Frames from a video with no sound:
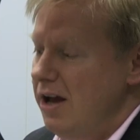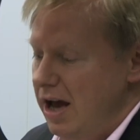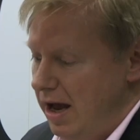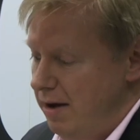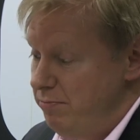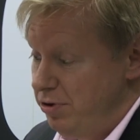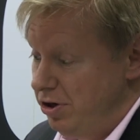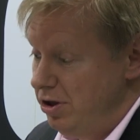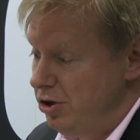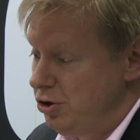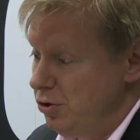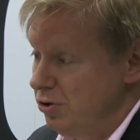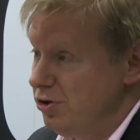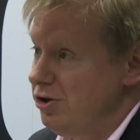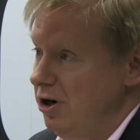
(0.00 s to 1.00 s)
But in the
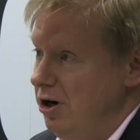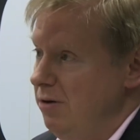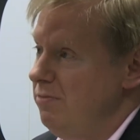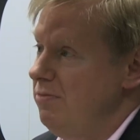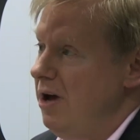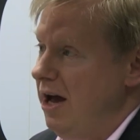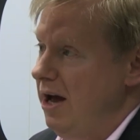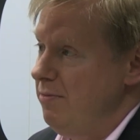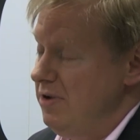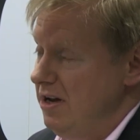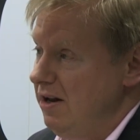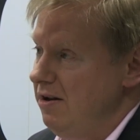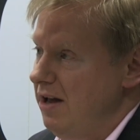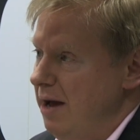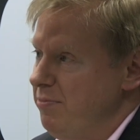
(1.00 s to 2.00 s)
short term,
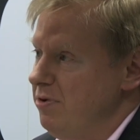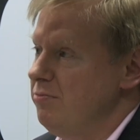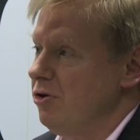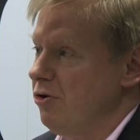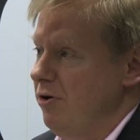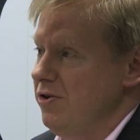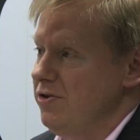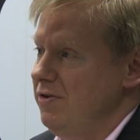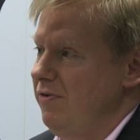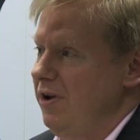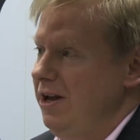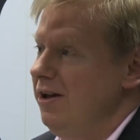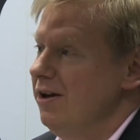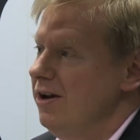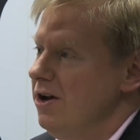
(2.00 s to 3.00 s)
it'll happen
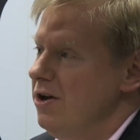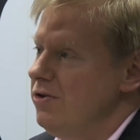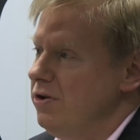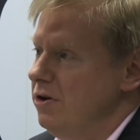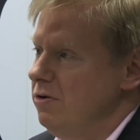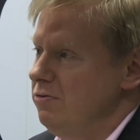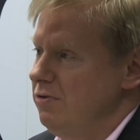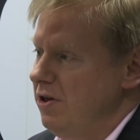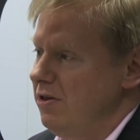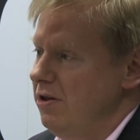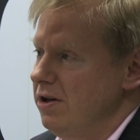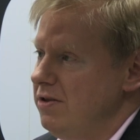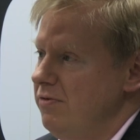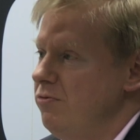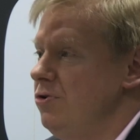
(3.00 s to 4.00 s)
progressively. So there's
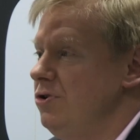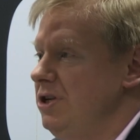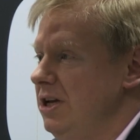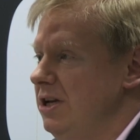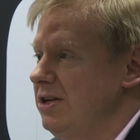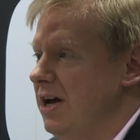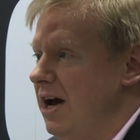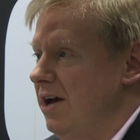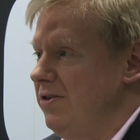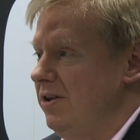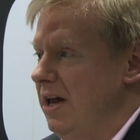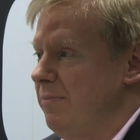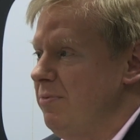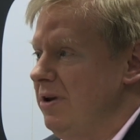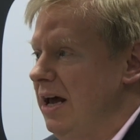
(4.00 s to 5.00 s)
lots of routine tasks
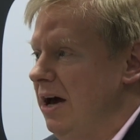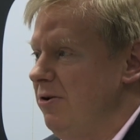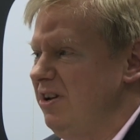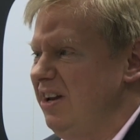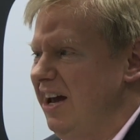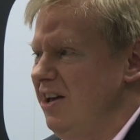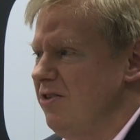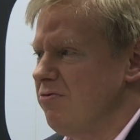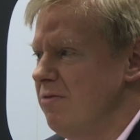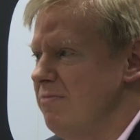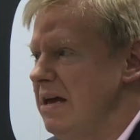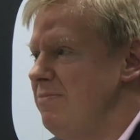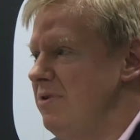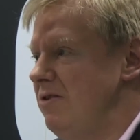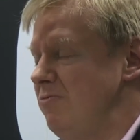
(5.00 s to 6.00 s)
that happen nowadays where
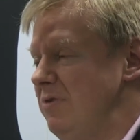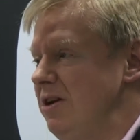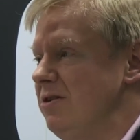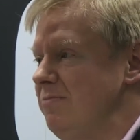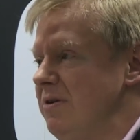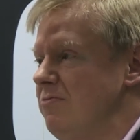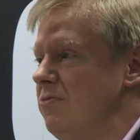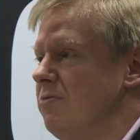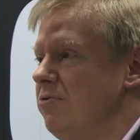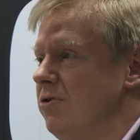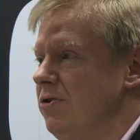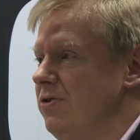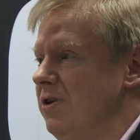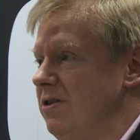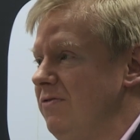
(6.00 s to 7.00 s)
maybe we could be more
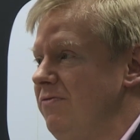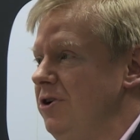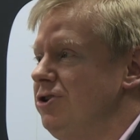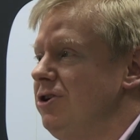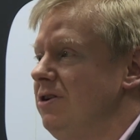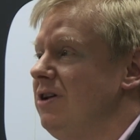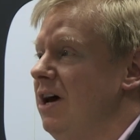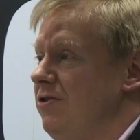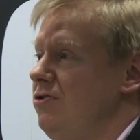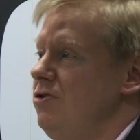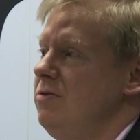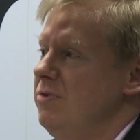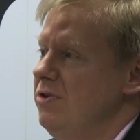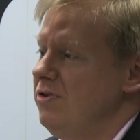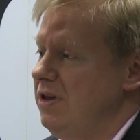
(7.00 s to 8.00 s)
process efficient as
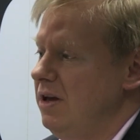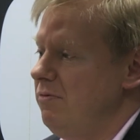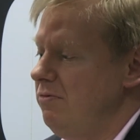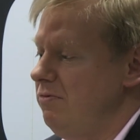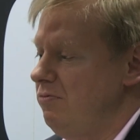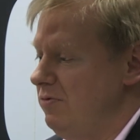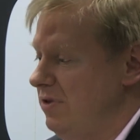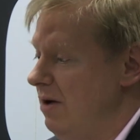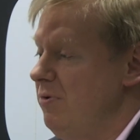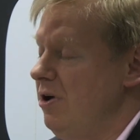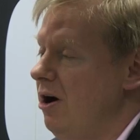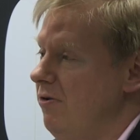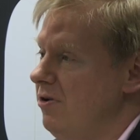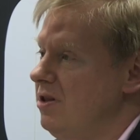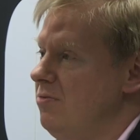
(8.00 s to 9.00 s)
humans than
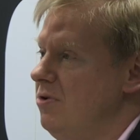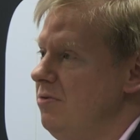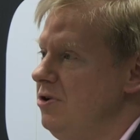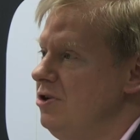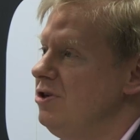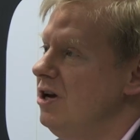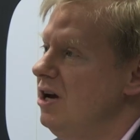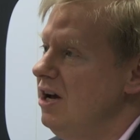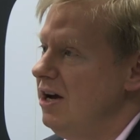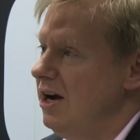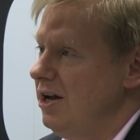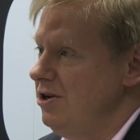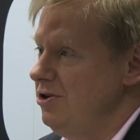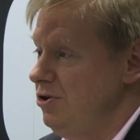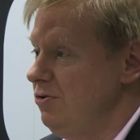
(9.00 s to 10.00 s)
we are at the moment,
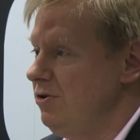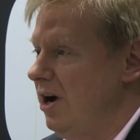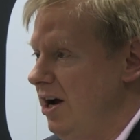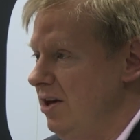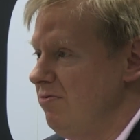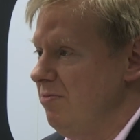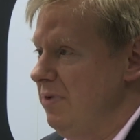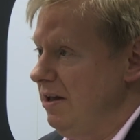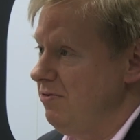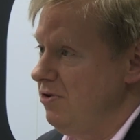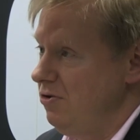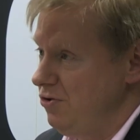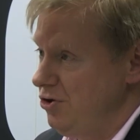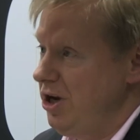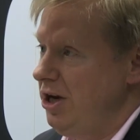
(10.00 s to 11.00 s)
and you guys will make
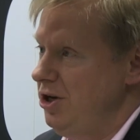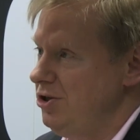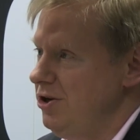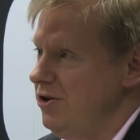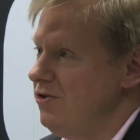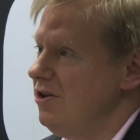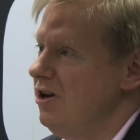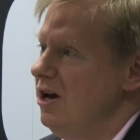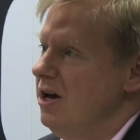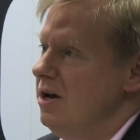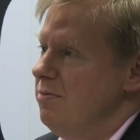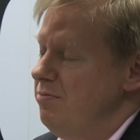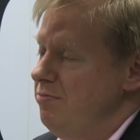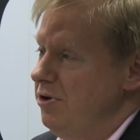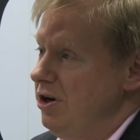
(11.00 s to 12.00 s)
those changes.
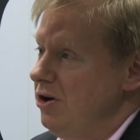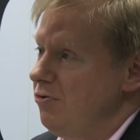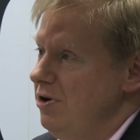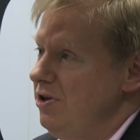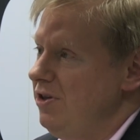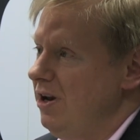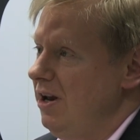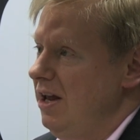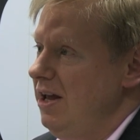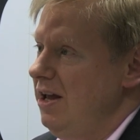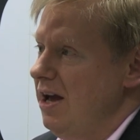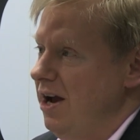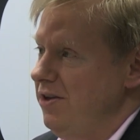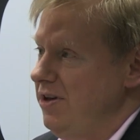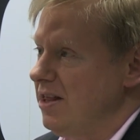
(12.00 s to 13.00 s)
But
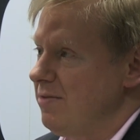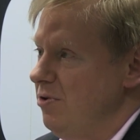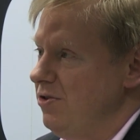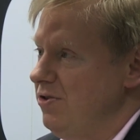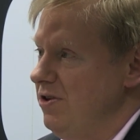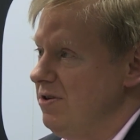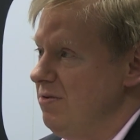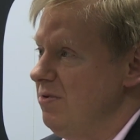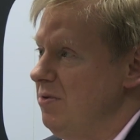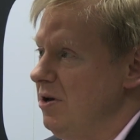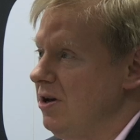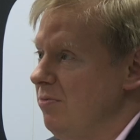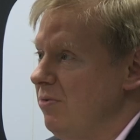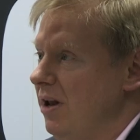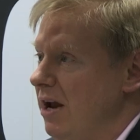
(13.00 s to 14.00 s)
increasingly, as expert systems
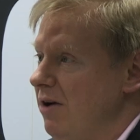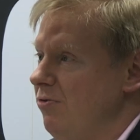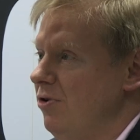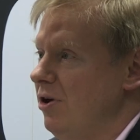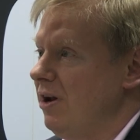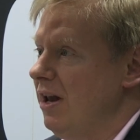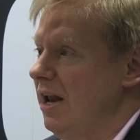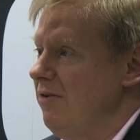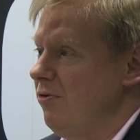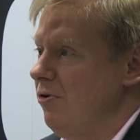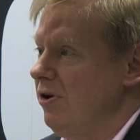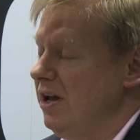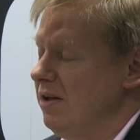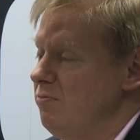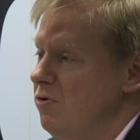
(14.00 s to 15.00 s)
become cleverer and
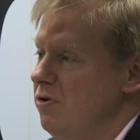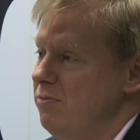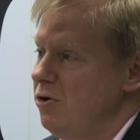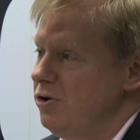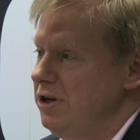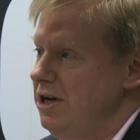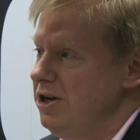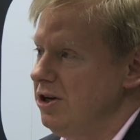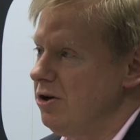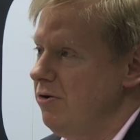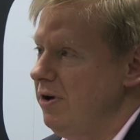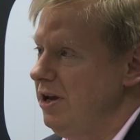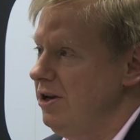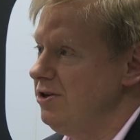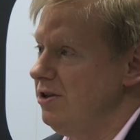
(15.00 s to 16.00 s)
cleverer and get more and more data
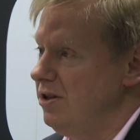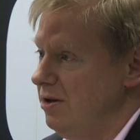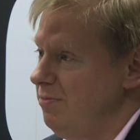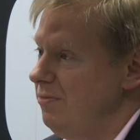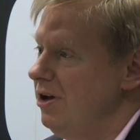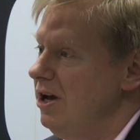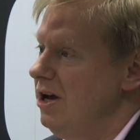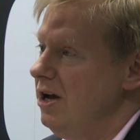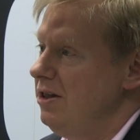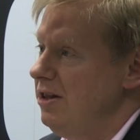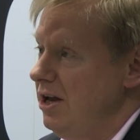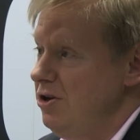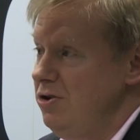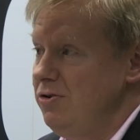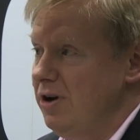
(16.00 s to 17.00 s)
going into them,
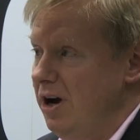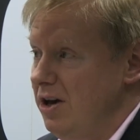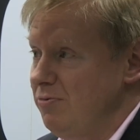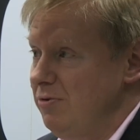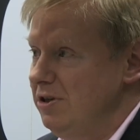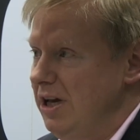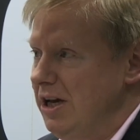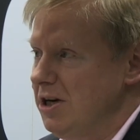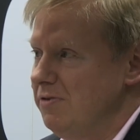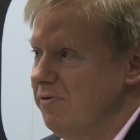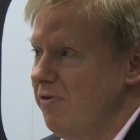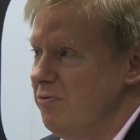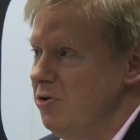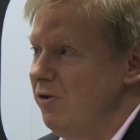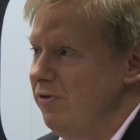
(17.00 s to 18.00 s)
then you guys will take
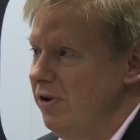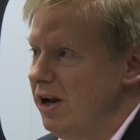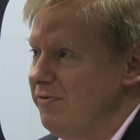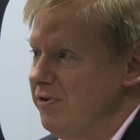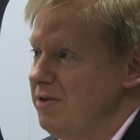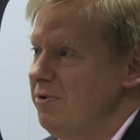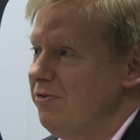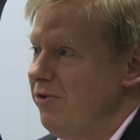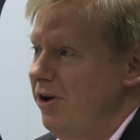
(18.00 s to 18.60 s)
over from an awful lot of us, I'm